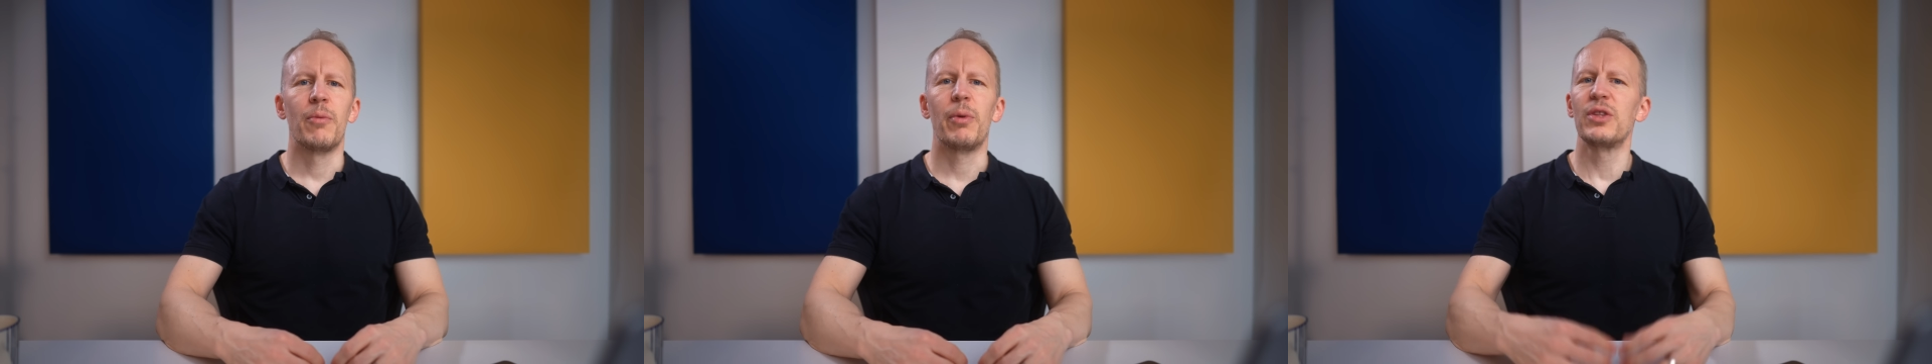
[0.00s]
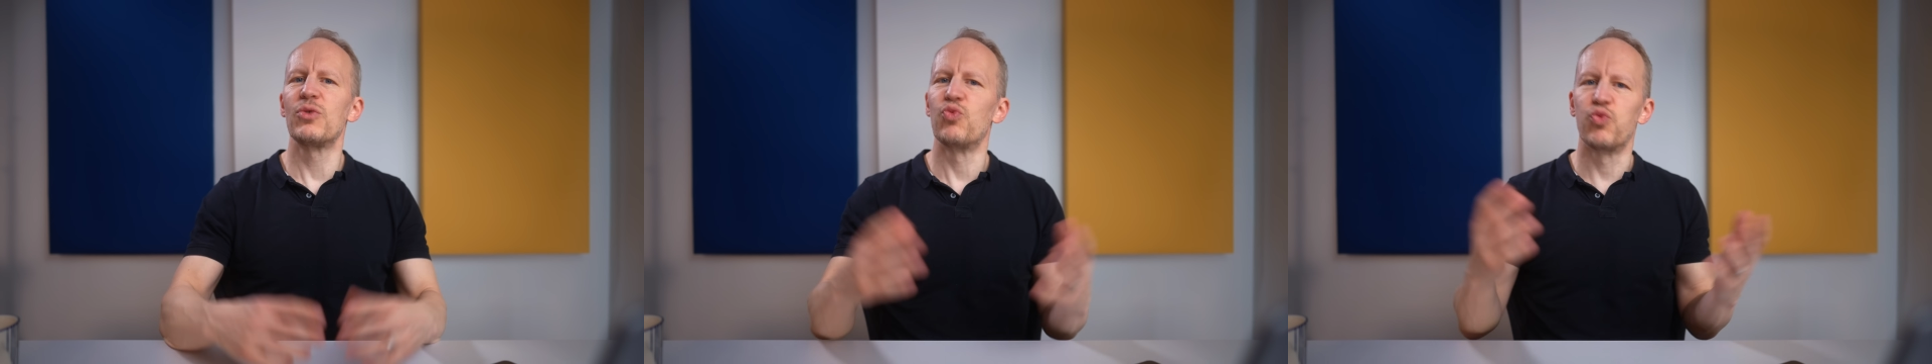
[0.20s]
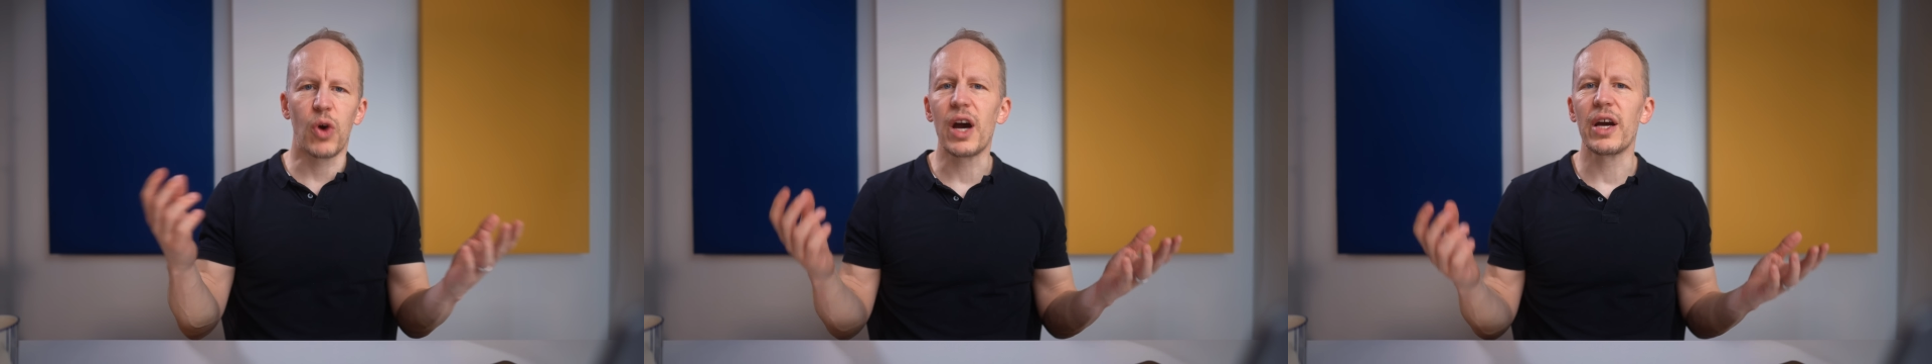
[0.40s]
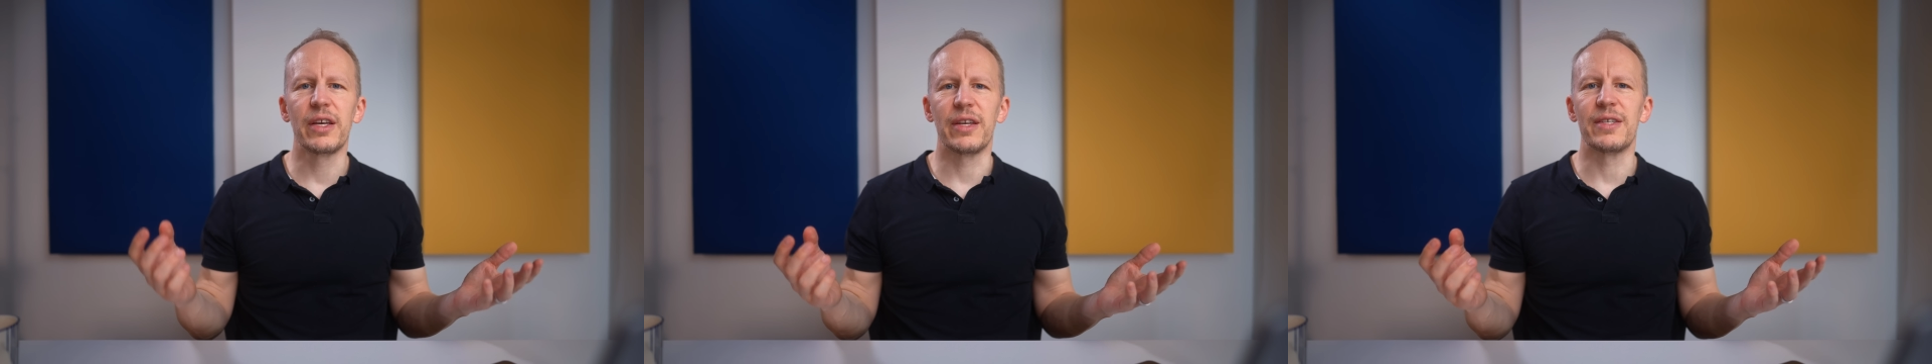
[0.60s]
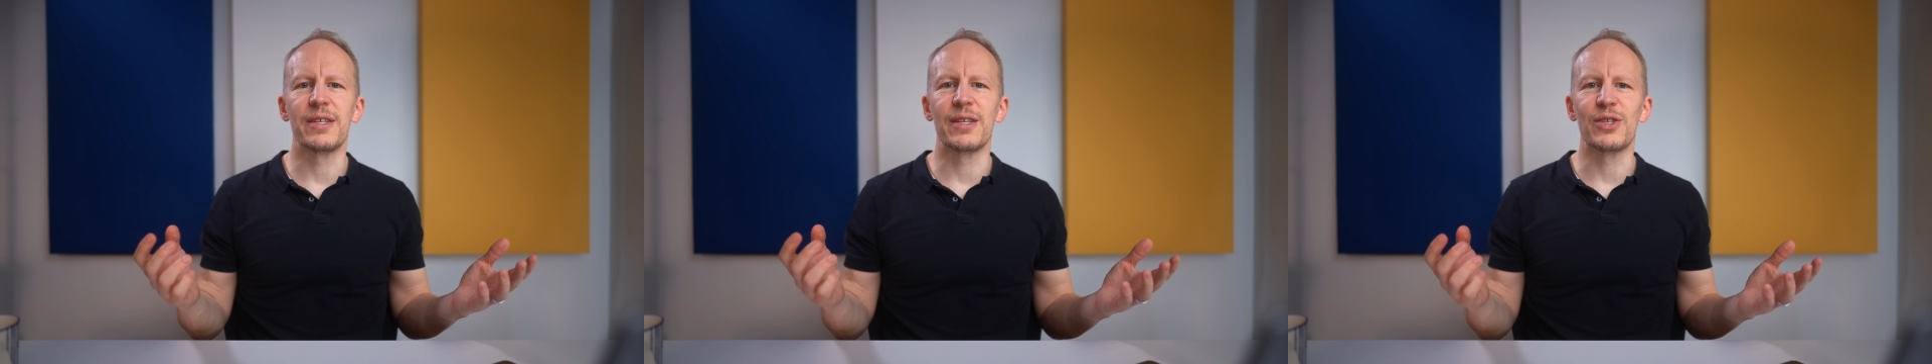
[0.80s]
But why
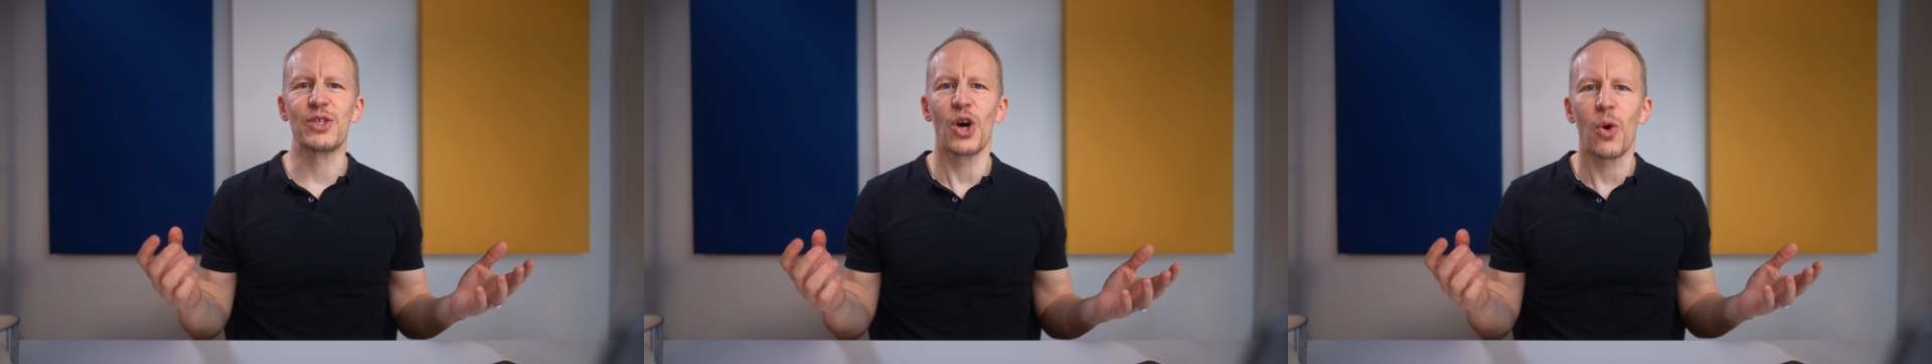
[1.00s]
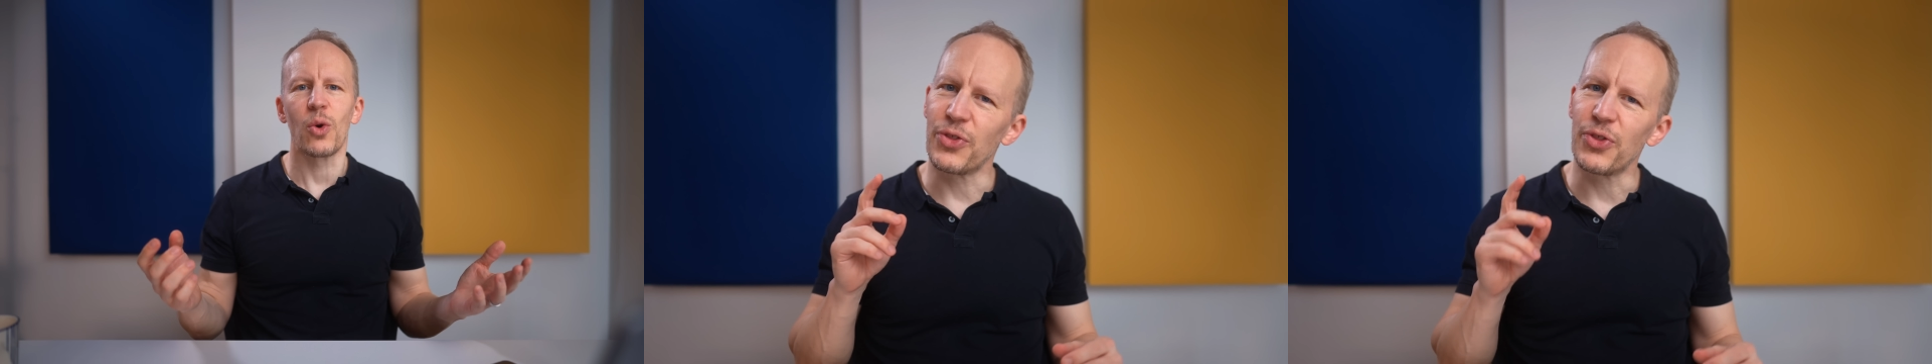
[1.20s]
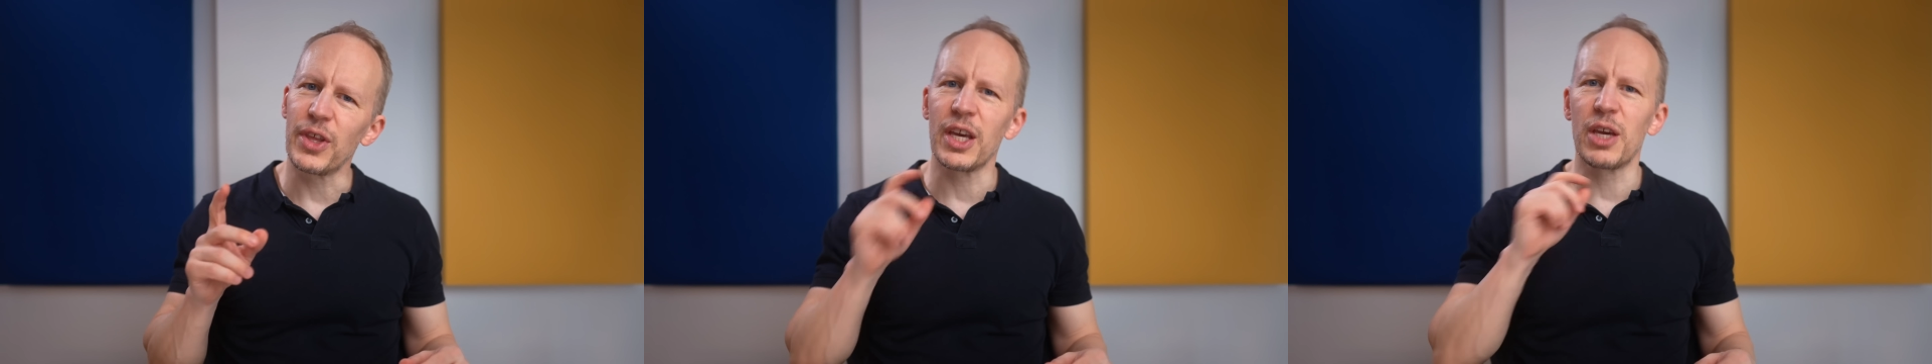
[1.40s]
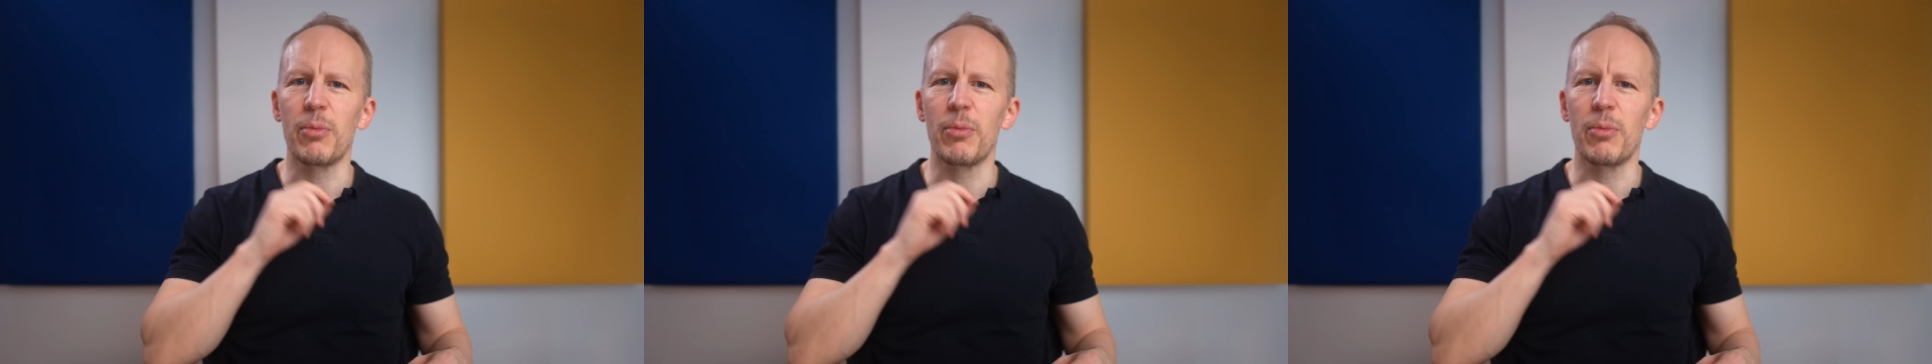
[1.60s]
is it so? Think